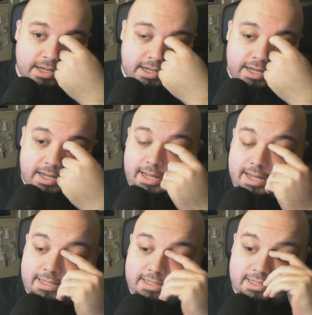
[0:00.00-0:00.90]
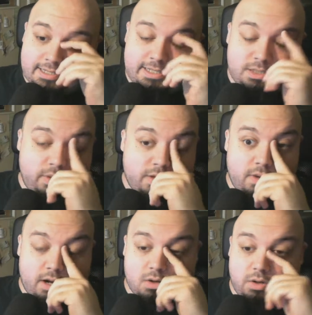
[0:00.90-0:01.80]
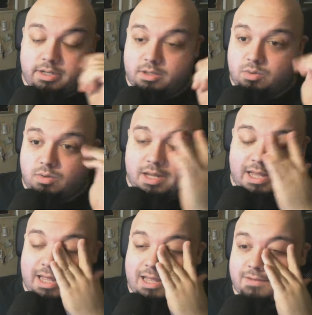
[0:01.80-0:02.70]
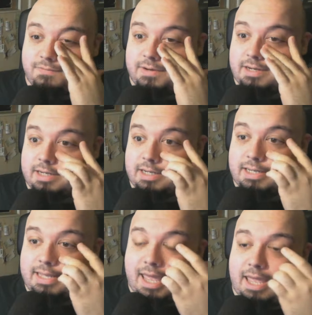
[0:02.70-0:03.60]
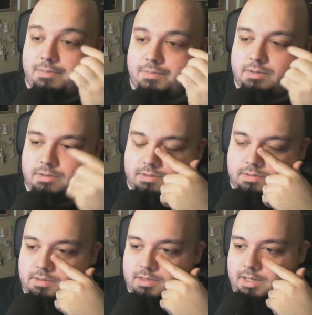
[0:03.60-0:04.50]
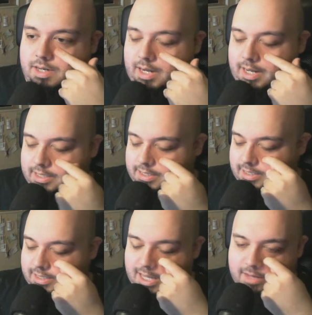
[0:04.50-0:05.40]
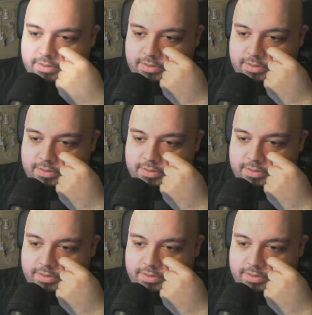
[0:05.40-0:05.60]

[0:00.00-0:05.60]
and uh, this week we are going to have a game and that game is